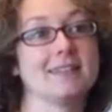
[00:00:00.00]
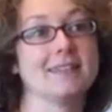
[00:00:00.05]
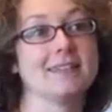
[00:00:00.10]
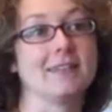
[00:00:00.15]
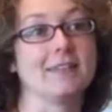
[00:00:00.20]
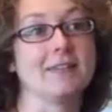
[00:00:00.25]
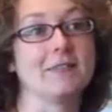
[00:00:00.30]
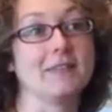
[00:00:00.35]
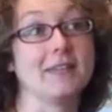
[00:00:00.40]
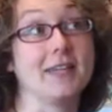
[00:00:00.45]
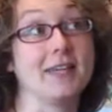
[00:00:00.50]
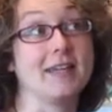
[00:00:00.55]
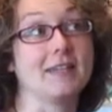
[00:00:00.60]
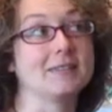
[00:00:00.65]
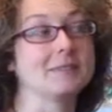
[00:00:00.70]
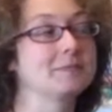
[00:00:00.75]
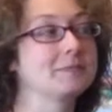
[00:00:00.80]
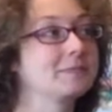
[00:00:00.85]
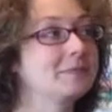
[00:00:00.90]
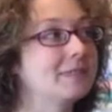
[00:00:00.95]
So yeah,
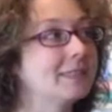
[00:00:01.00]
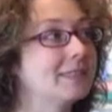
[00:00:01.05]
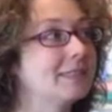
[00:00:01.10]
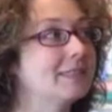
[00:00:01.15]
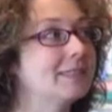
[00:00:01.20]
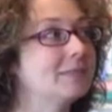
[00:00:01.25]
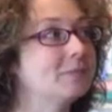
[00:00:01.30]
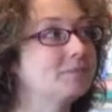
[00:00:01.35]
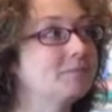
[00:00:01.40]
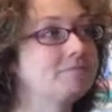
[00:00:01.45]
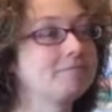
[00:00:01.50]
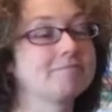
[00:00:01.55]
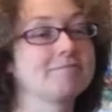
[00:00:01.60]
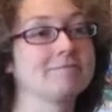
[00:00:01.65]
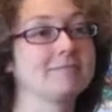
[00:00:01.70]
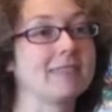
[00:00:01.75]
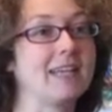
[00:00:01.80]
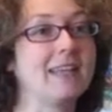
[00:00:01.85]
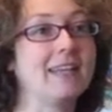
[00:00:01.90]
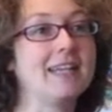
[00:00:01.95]

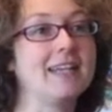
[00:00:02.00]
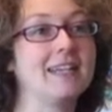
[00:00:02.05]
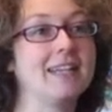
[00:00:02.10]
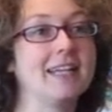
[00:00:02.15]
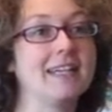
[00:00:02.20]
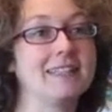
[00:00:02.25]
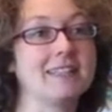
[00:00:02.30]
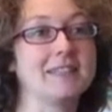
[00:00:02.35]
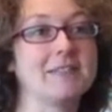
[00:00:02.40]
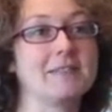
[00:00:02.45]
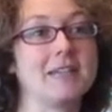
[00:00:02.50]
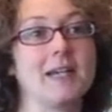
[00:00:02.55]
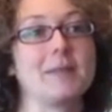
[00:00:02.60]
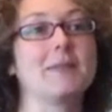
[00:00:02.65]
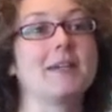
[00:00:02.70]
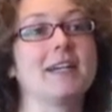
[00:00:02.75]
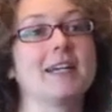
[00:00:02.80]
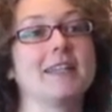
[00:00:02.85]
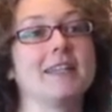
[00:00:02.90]
I like collecting fabric.